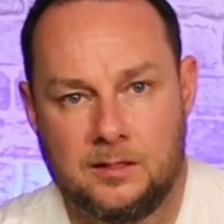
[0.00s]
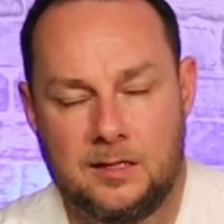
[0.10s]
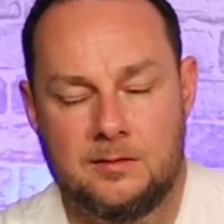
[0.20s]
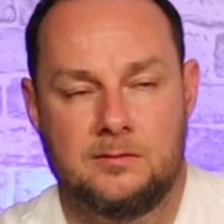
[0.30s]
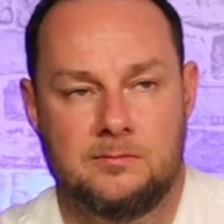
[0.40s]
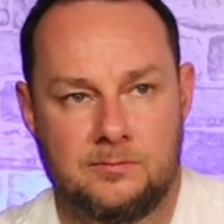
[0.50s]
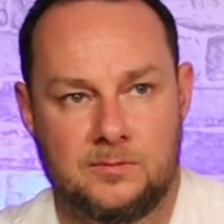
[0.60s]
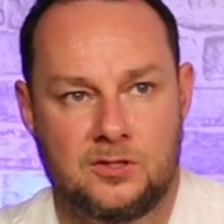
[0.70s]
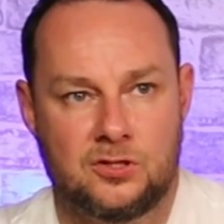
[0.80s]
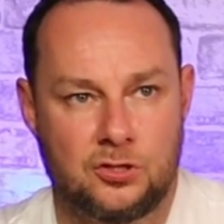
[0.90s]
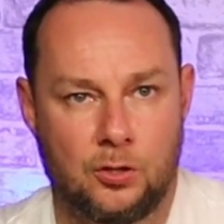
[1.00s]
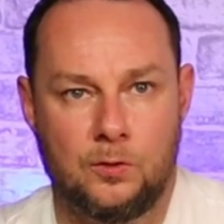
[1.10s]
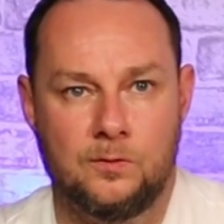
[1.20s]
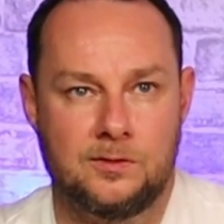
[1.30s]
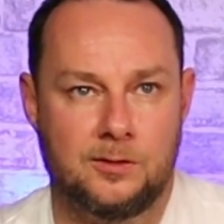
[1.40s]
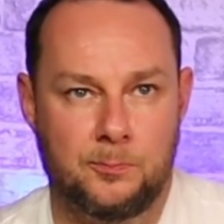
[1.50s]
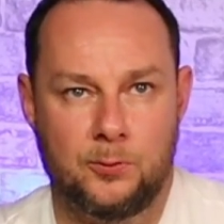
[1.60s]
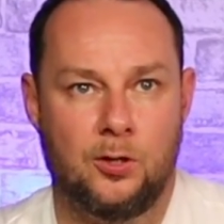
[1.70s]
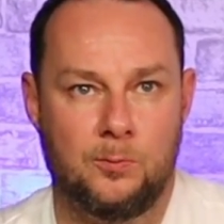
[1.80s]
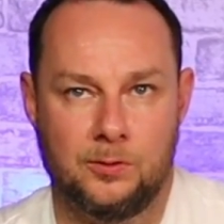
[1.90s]
it solves the
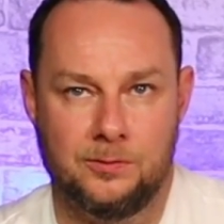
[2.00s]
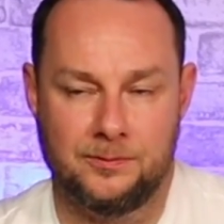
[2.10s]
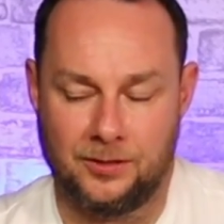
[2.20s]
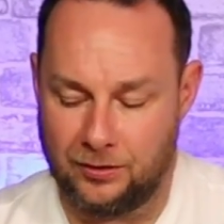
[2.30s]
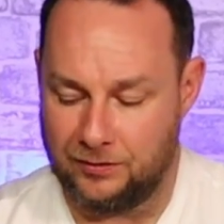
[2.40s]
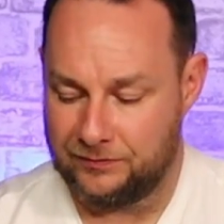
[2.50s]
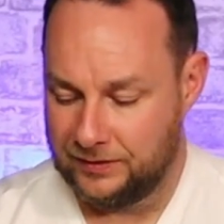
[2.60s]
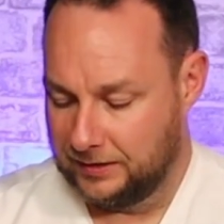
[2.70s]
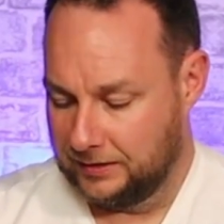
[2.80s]
problem of